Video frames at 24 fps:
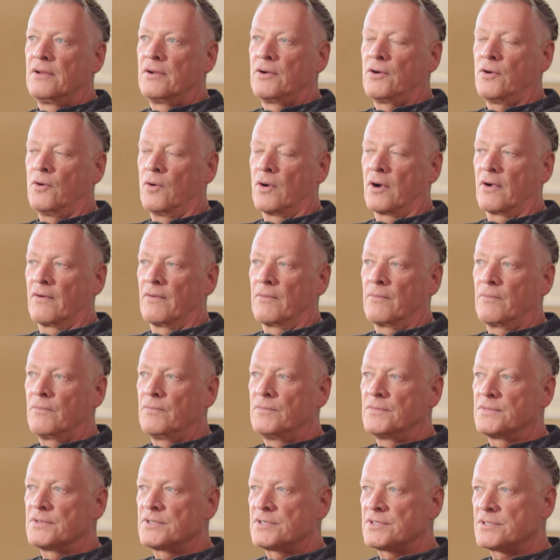who are
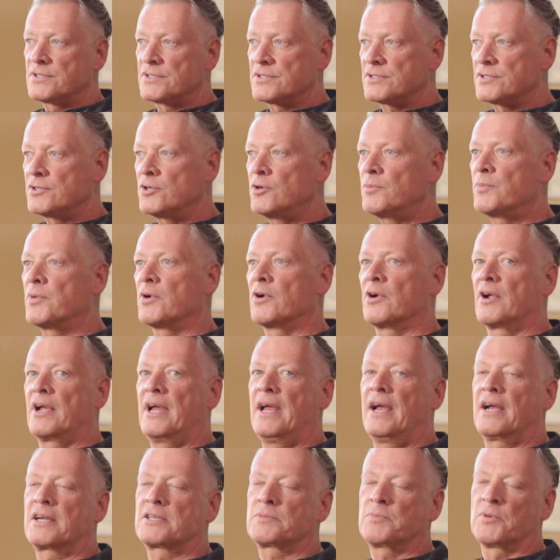super
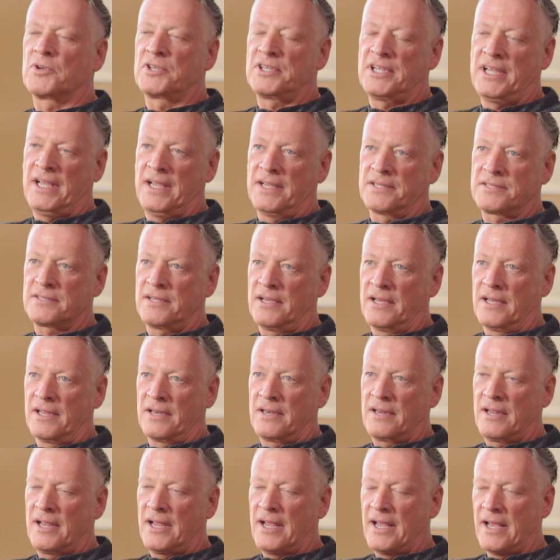expertise
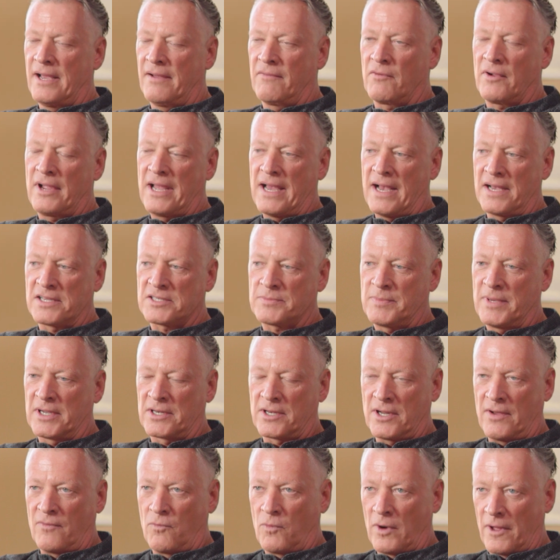at every
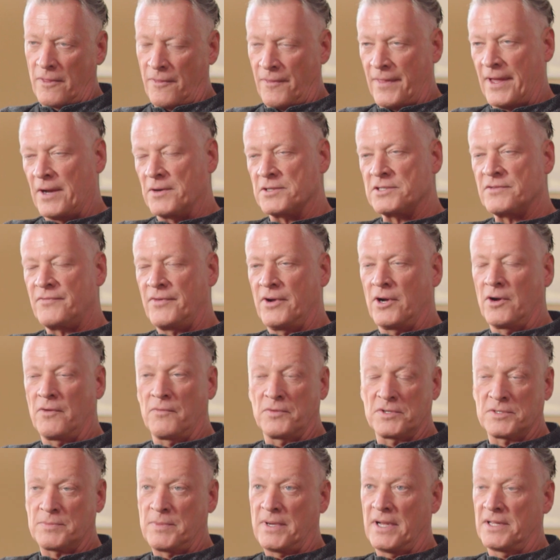aspect of what their sphere
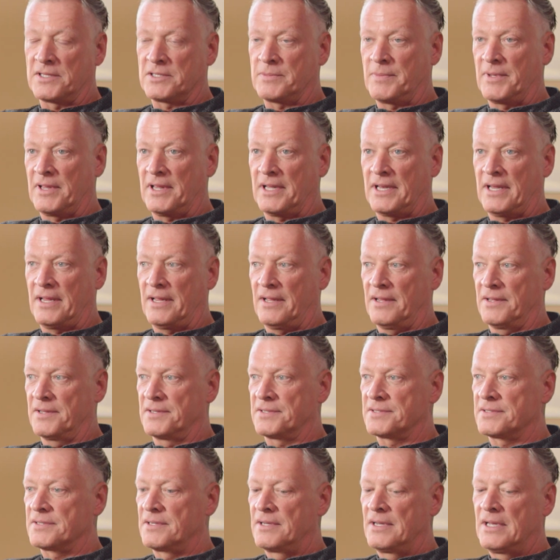of responsibility
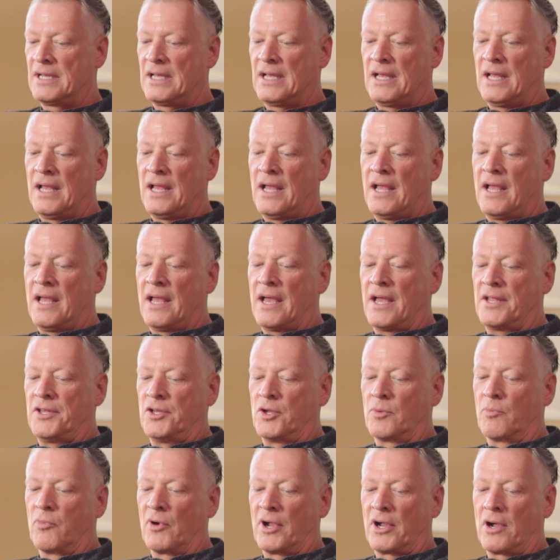is.
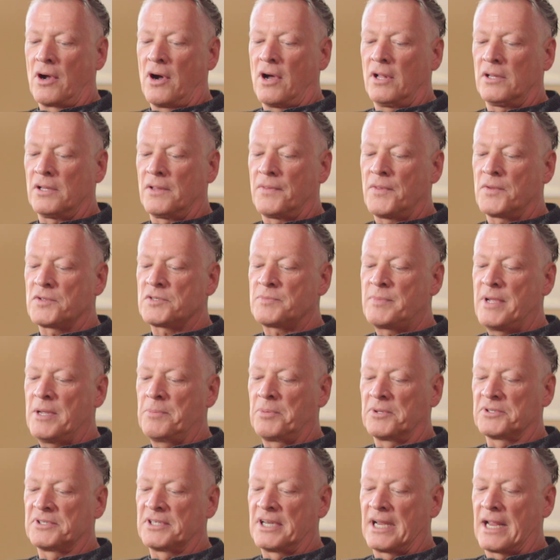And you bring all of those
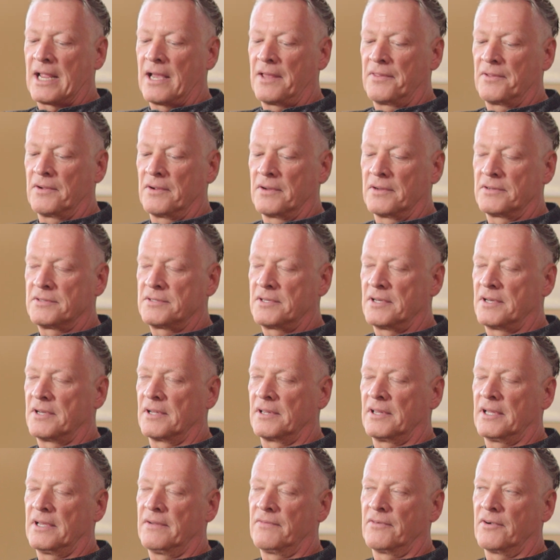people together to
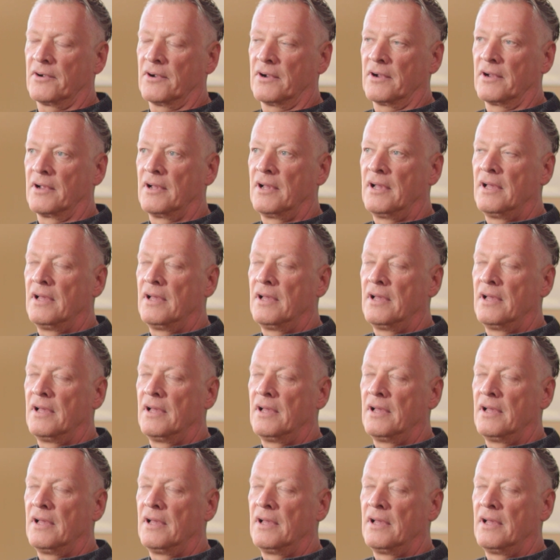deliver